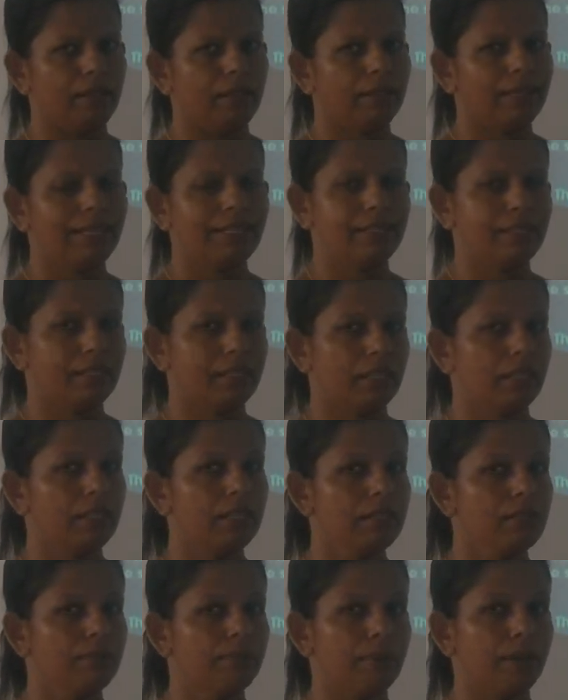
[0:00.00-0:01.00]
That sting
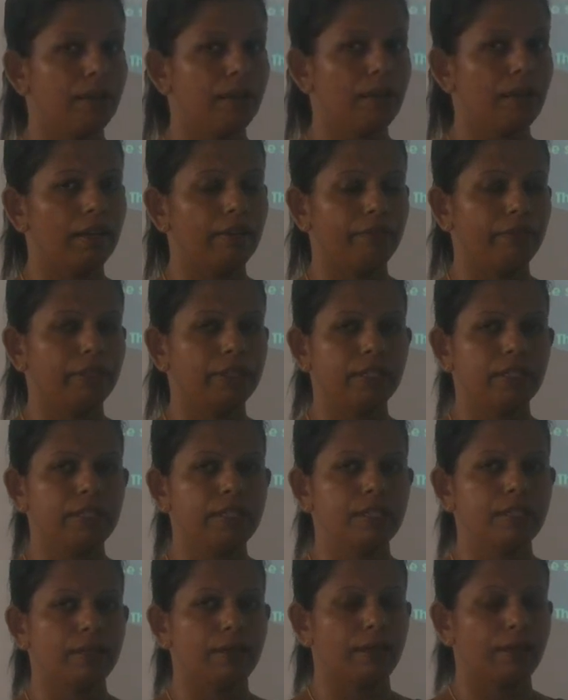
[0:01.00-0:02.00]
is, if it
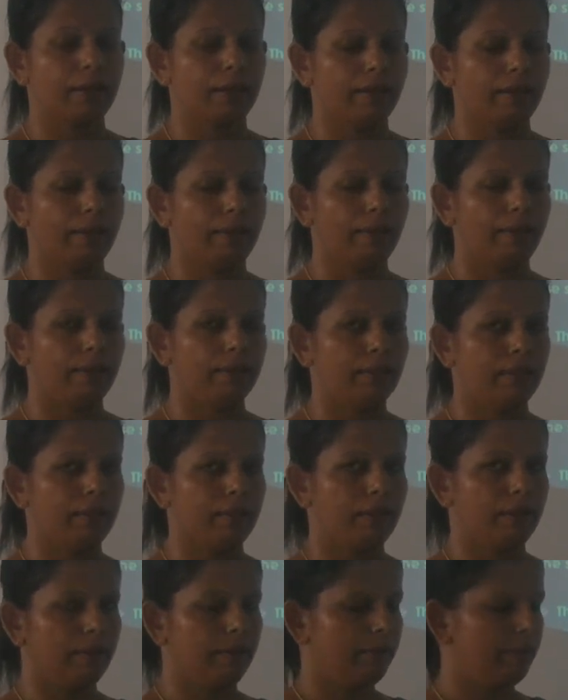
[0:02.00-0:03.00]
is
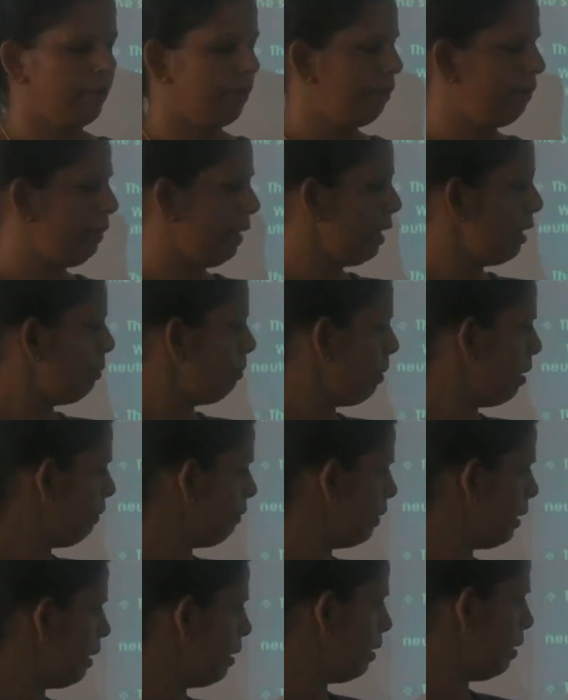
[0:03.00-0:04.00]
venom
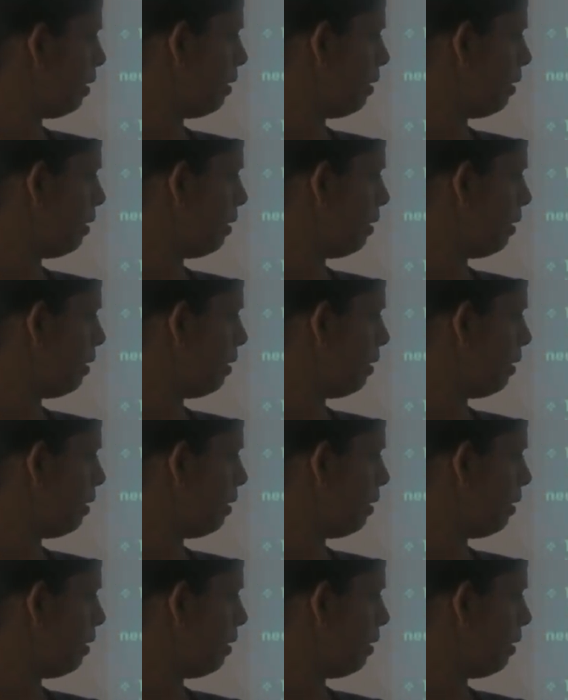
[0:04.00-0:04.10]
of the